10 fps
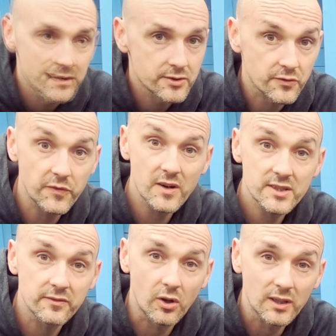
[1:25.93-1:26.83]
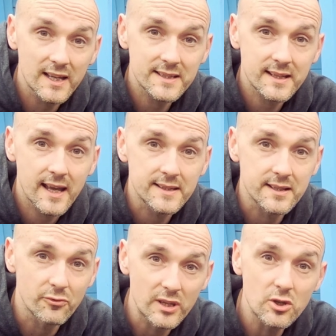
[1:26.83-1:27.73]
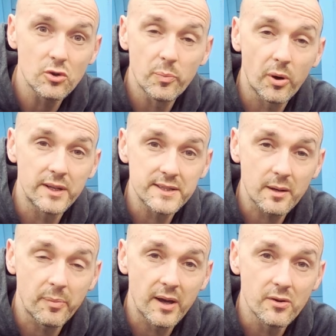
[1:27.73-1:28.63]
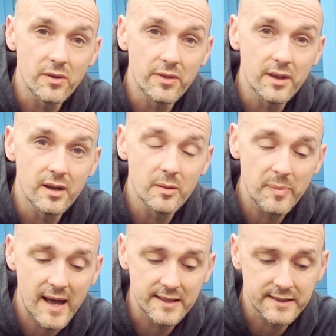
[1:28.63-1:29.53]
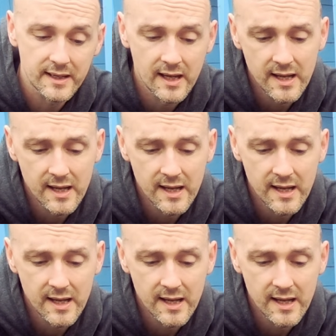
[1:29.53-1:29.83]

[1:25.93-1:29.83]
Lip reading: So first of all, let's get to the really good points about the pant.